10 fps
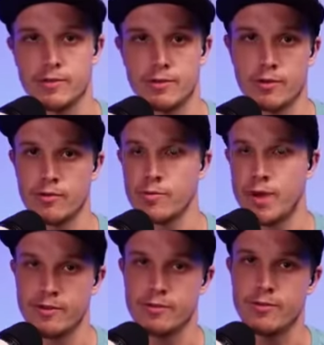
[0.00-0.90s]
or
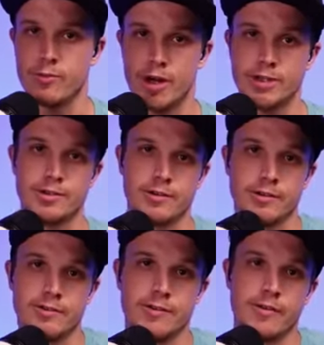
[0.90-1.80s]
sponsor and watcher
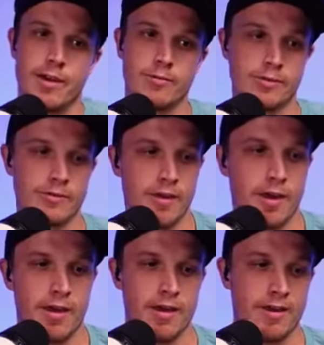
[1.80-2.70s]
and so that was
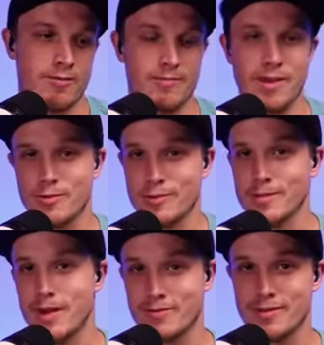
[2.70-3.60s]
that was really
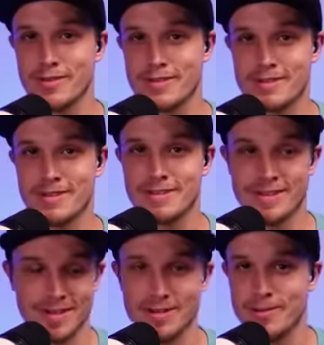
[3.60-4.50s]
my first
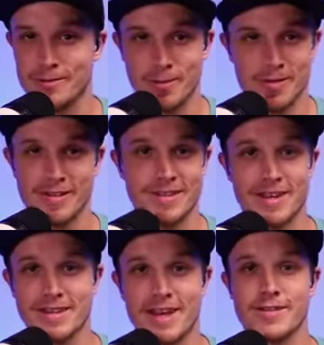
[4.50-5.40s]
deal was a
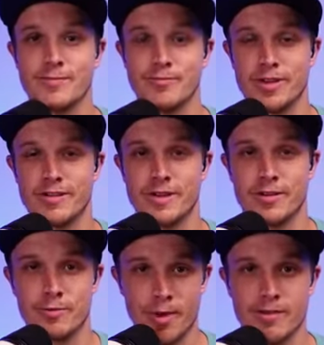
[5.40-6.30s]
10,000 plus
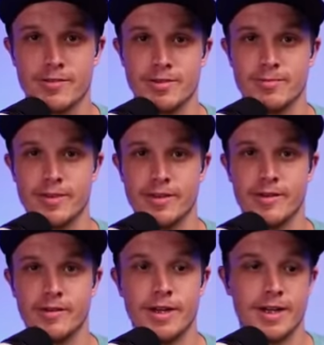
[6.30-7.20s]
dollar sponsorship
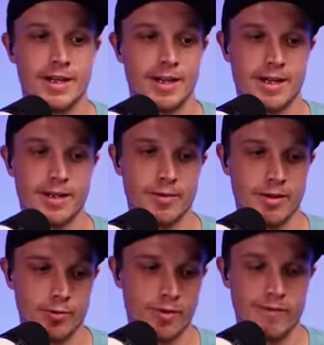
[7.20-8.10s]
deal uh,
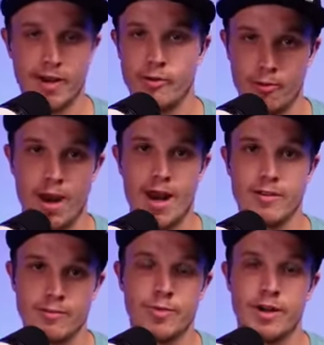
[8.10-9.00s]
because we found the
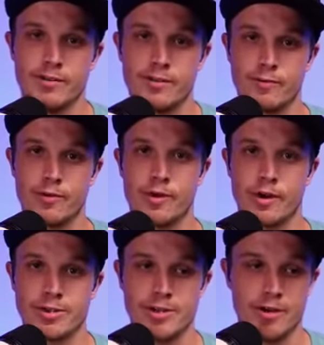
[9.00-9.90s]
right sponsor for our
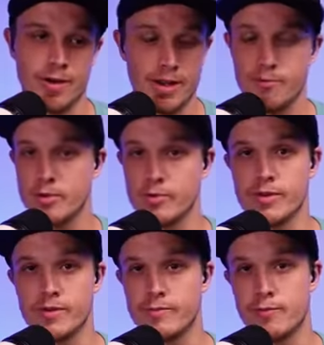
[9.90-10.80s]
show and they've been
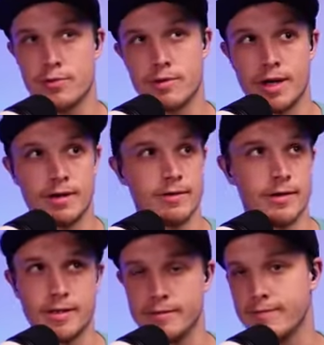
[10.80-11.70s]
with us for
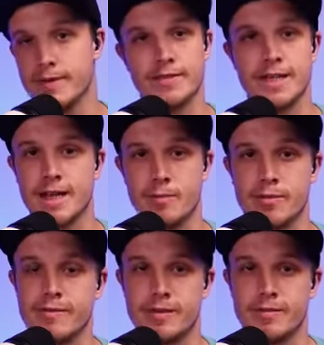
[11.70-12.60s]
115
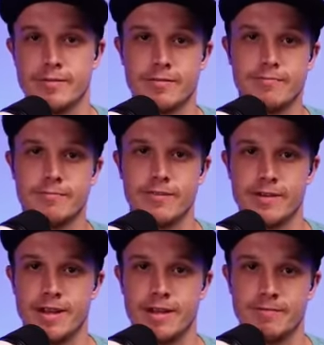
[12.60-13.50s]
episodes so
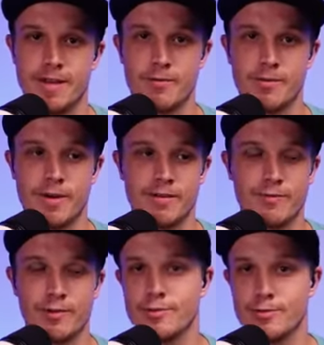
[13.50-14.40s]
yeah that was my
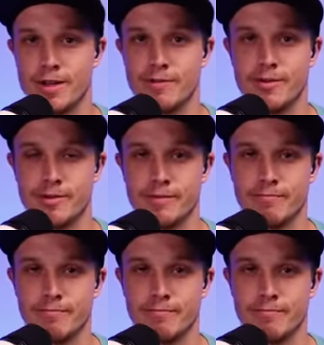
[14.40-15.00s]
first way of doing